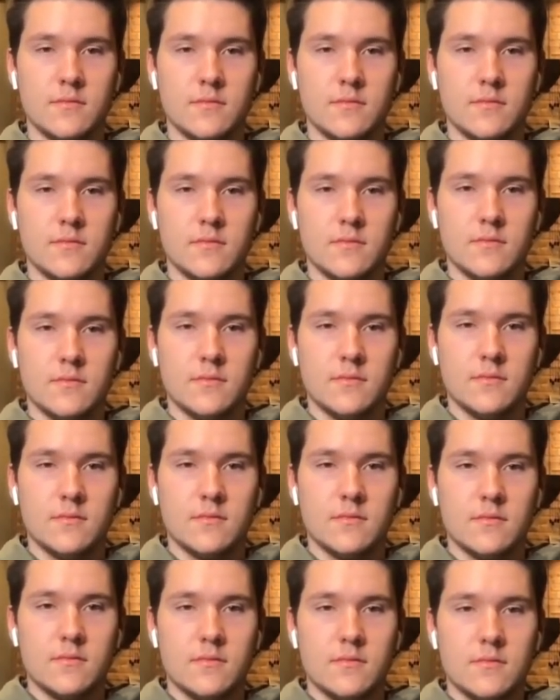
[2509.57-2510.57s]

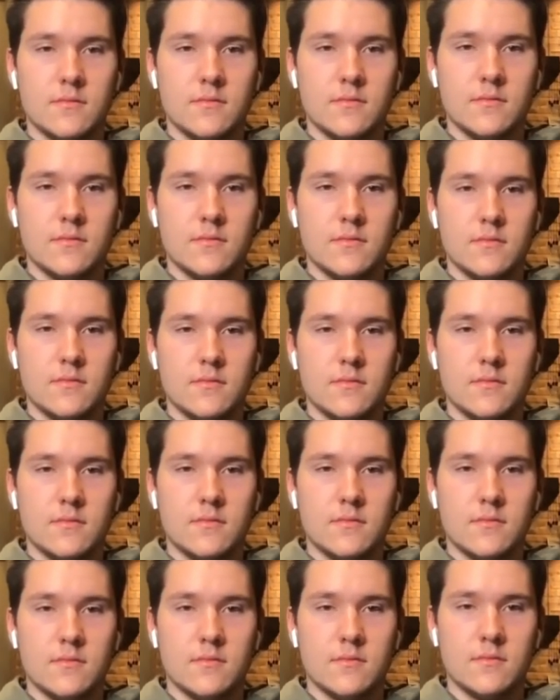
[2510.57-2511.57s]

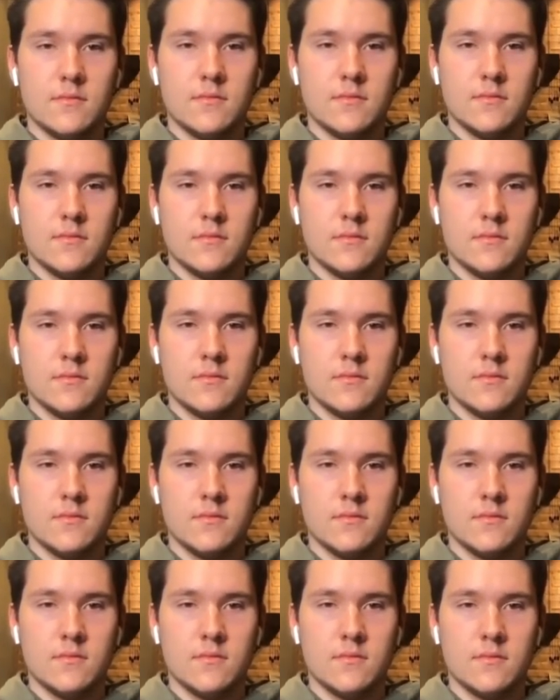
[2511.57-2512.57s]

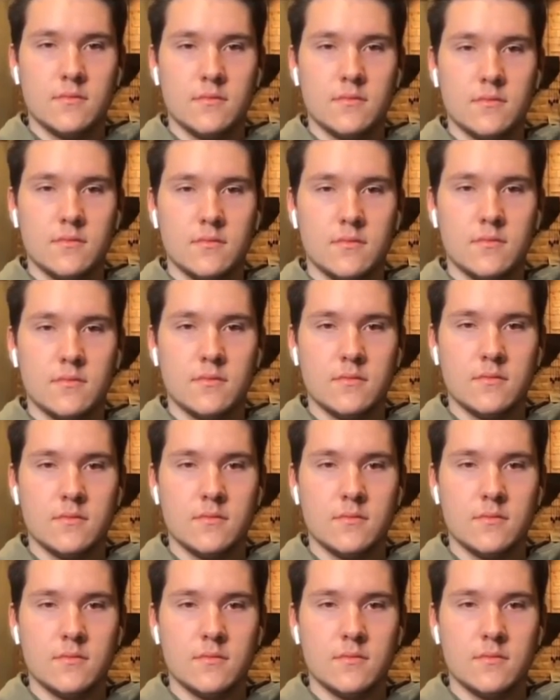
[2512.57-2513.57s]

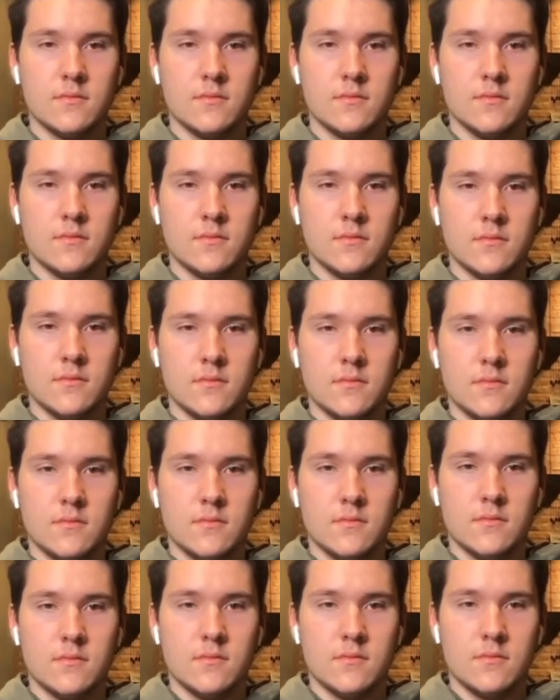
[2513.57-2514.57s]
The person shown says nothing.